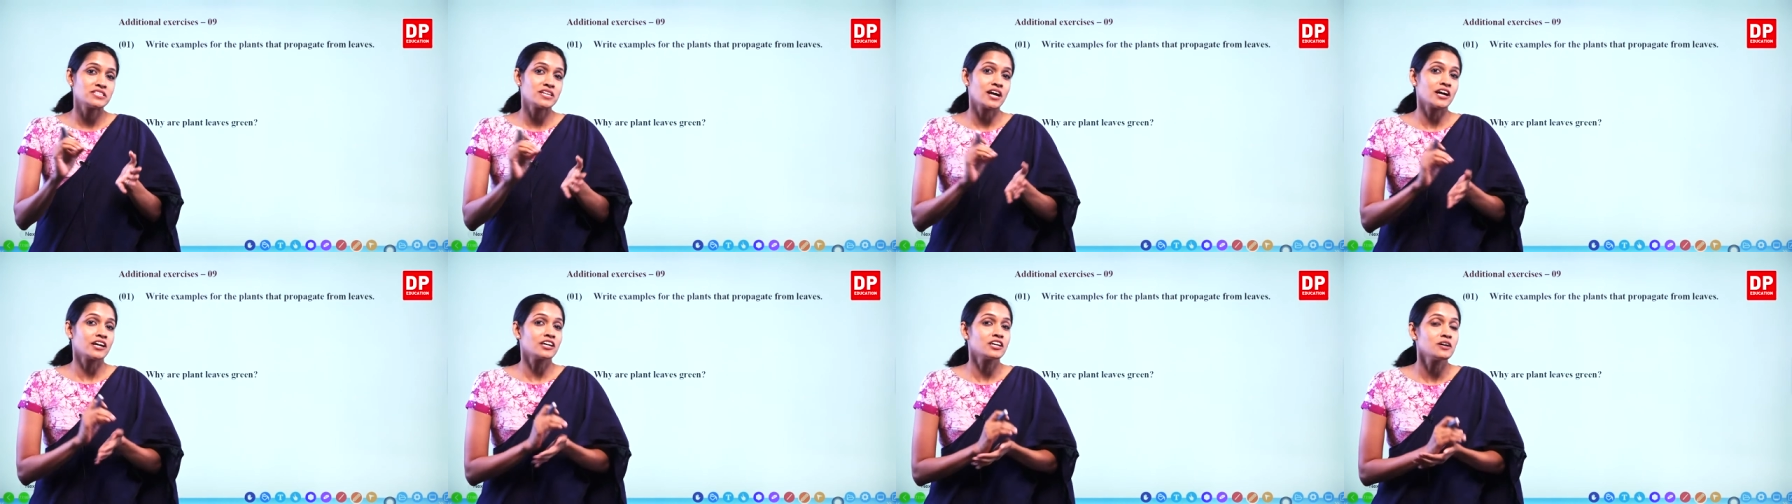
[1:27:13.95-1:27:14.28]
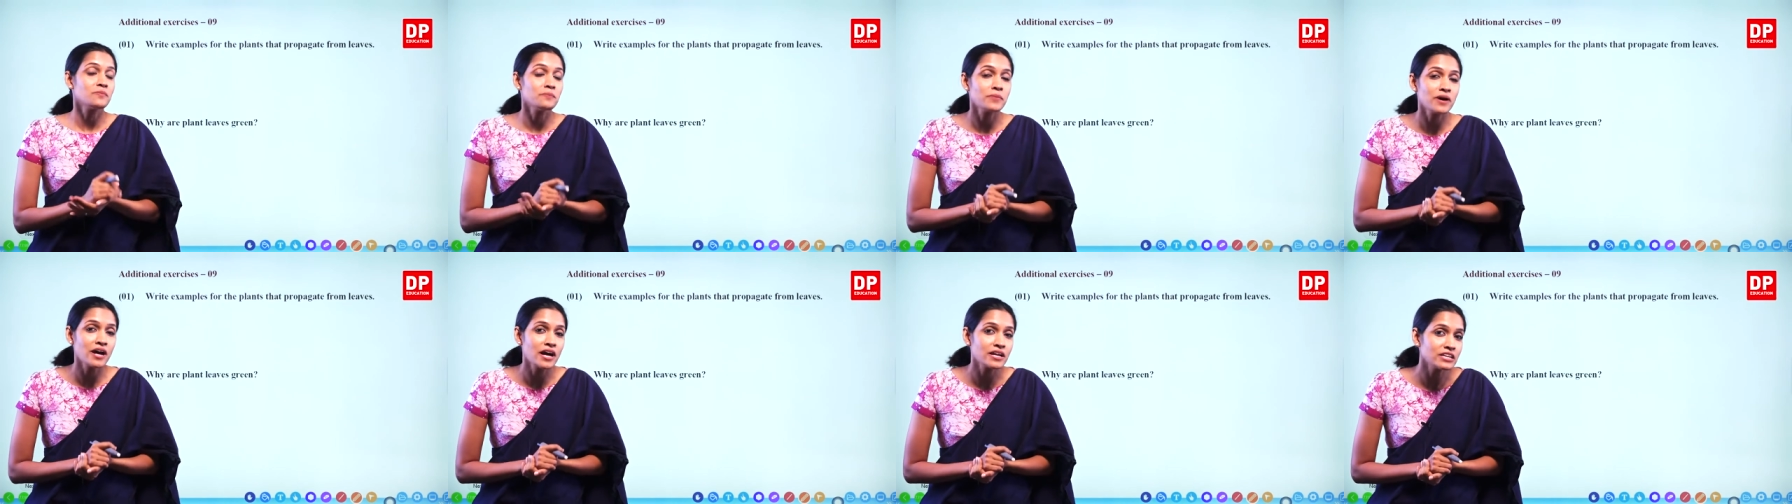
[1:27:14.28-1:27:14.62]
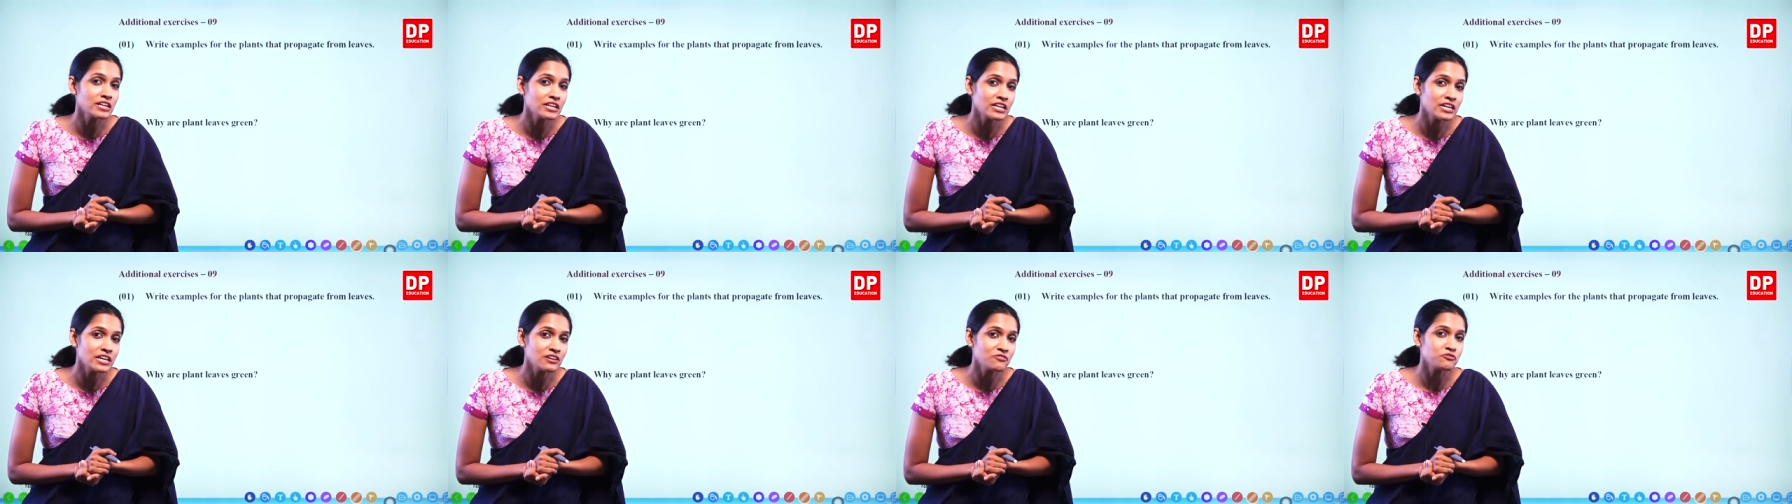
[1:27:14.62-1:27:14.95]

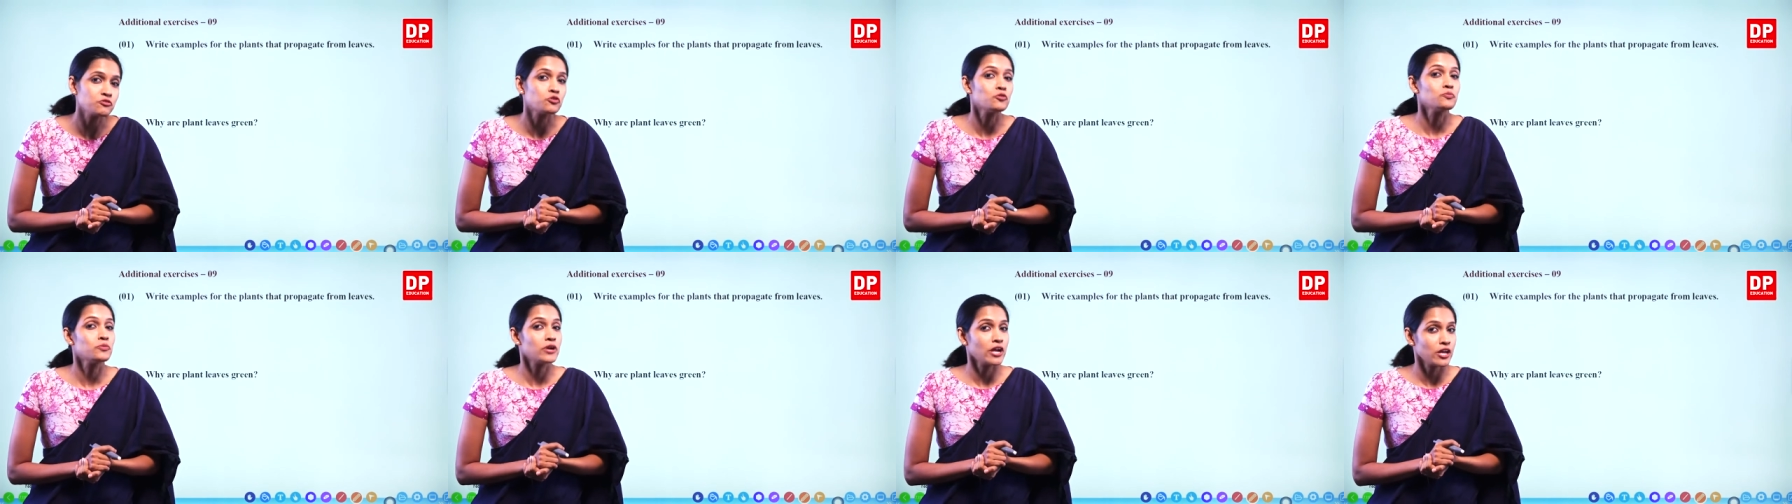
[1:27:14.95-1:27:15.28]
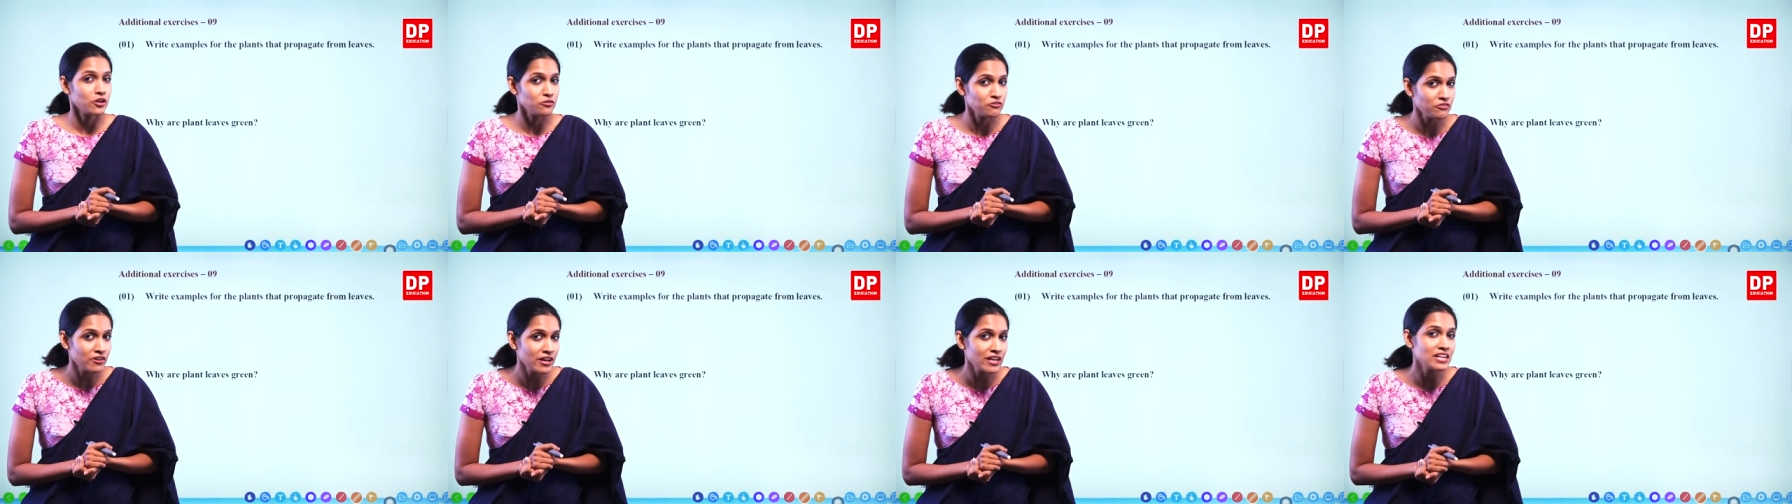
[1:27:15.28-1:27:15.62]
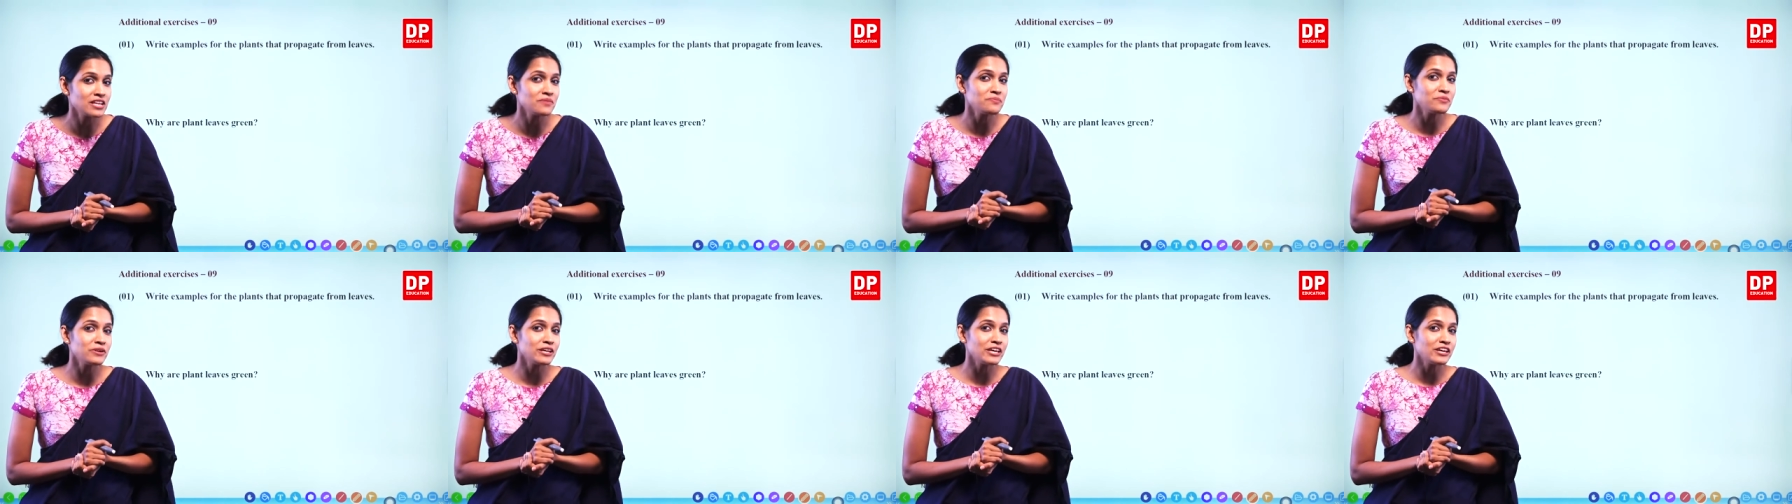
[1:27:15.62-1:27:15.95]
akkapana leaf or
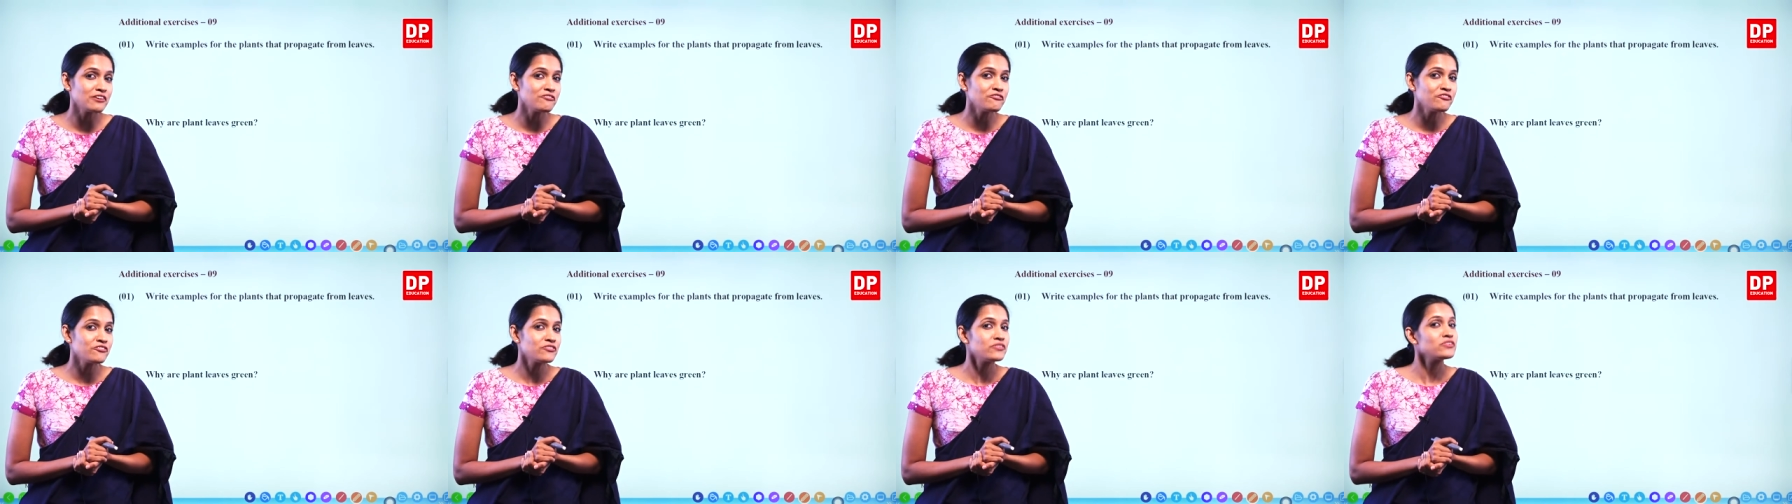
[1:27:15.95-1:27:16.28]
bryophyllum leaf?